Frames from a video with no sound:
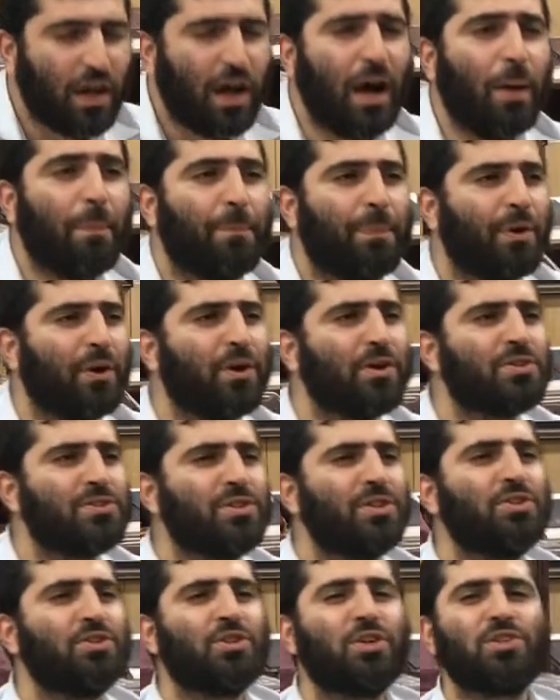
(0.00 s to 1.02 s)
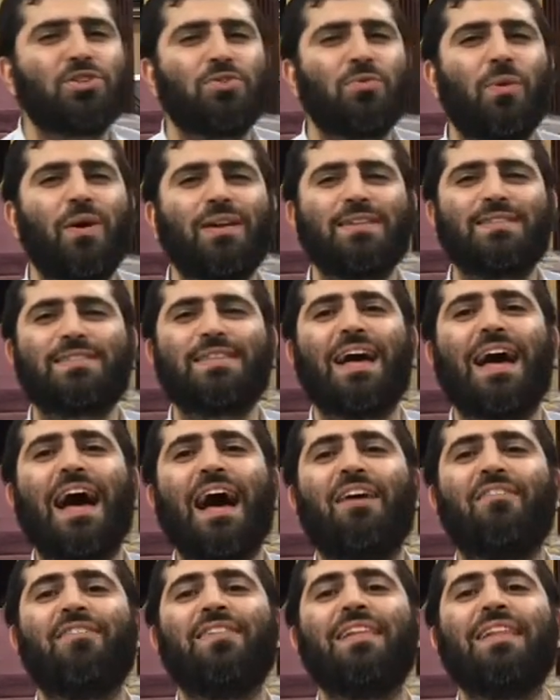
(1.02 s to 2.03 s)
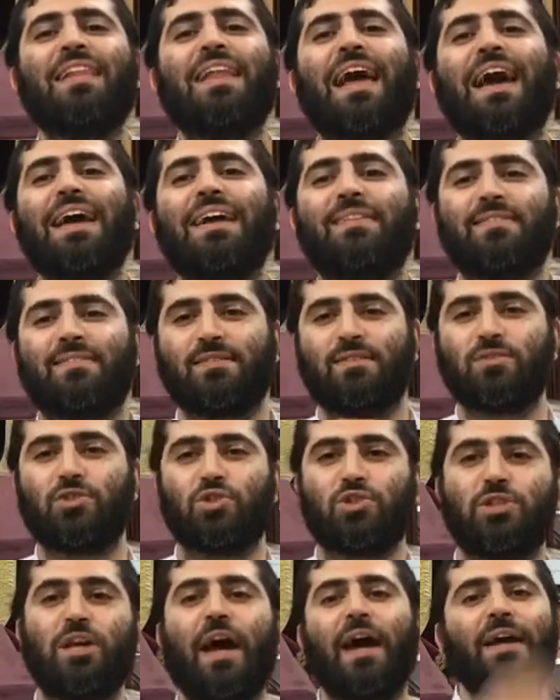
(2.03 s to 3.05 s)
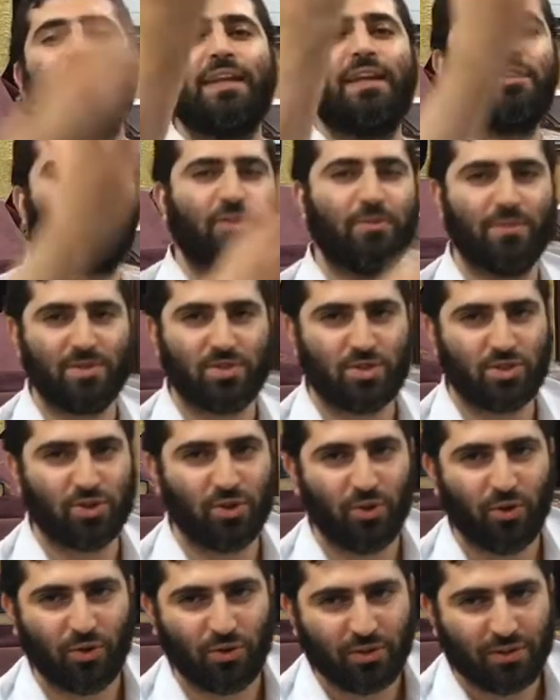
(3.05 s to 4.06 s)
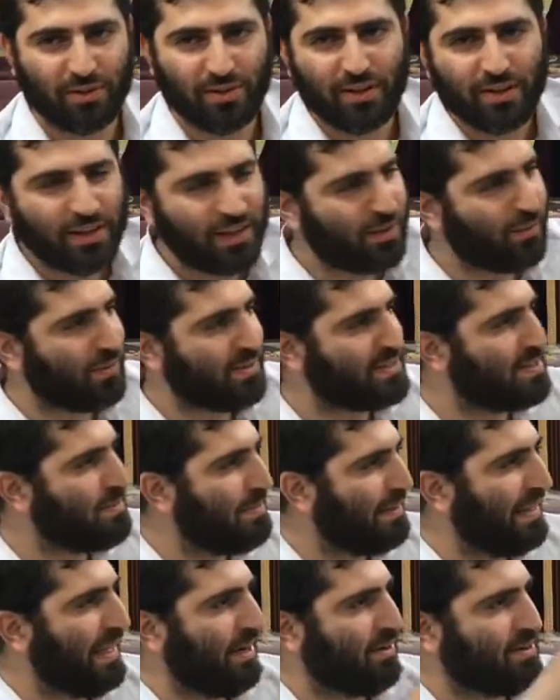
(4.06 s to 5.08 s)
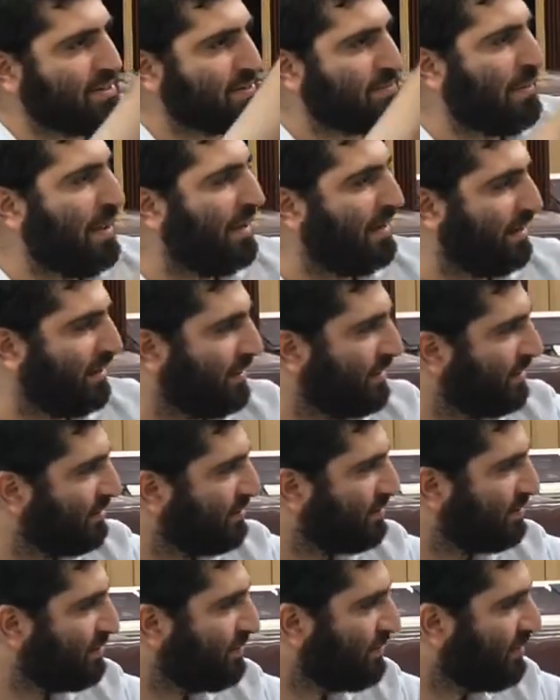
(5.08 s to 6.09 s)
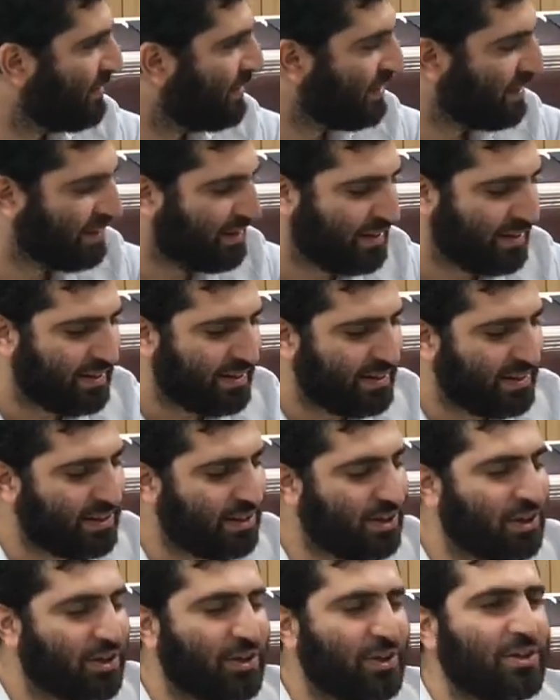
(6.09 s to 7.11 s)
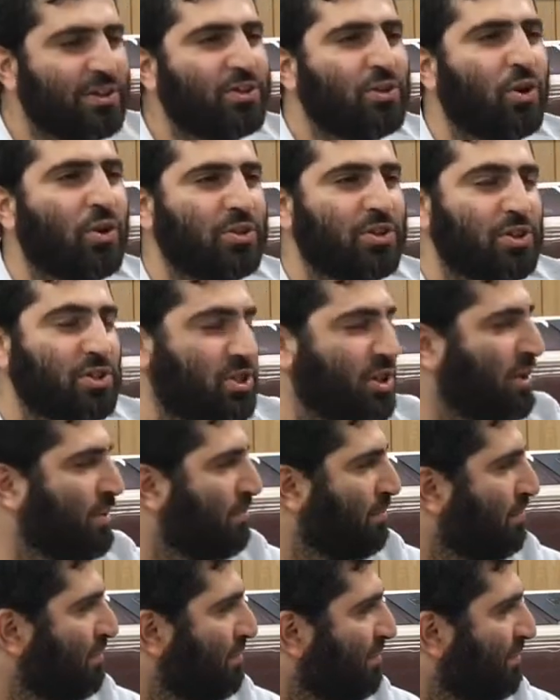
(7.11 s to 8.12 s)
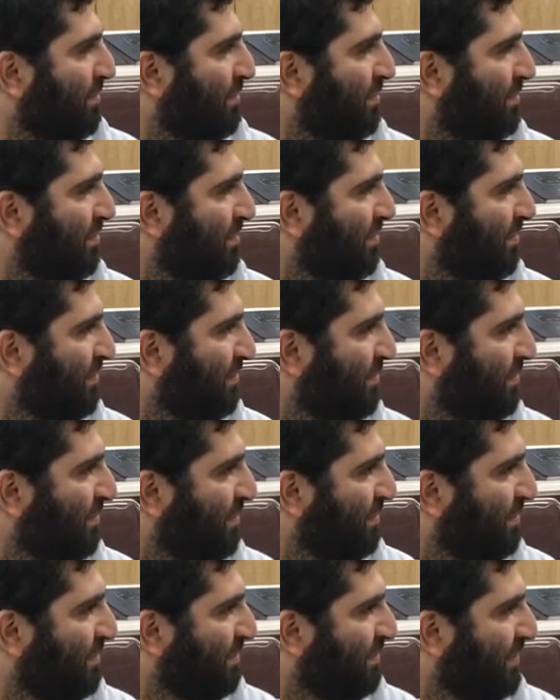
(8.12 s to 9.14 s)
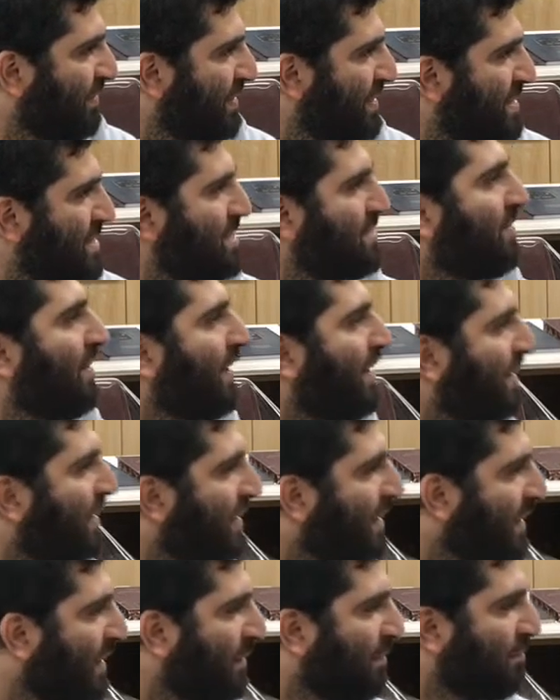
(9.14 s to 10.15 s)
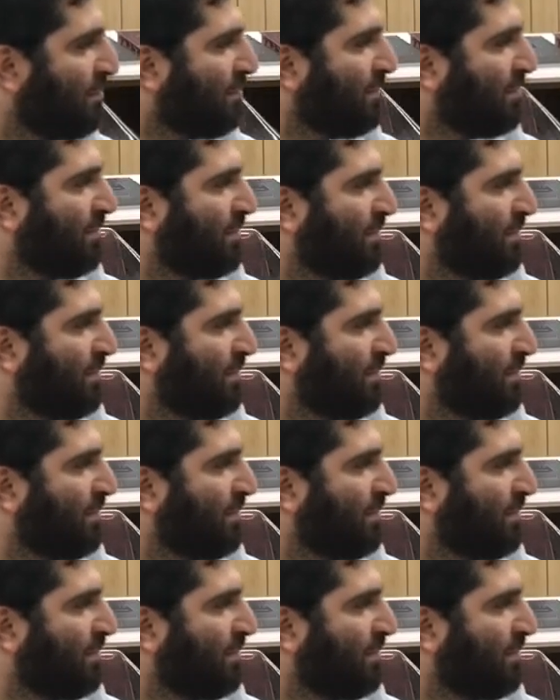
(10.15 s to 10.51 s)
A person just wants to have light shining from his soul. He wants to be charismatic. Learn kodshim. Zvachim.